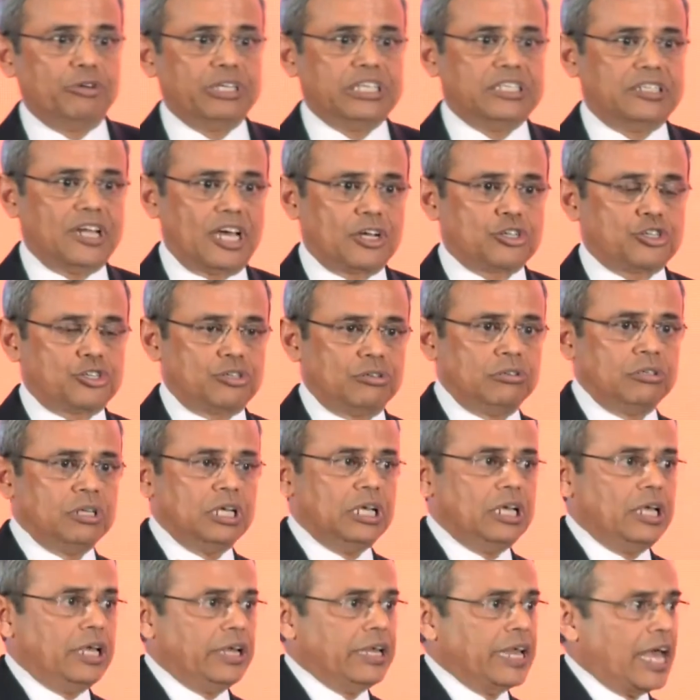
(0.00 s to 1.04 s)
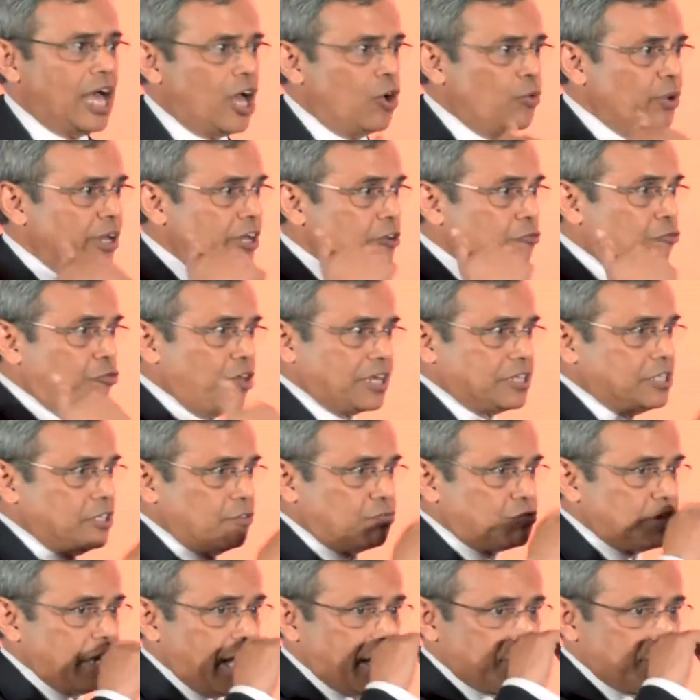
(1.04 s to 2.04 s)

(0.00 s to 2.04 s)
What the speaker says: reduction, now an effective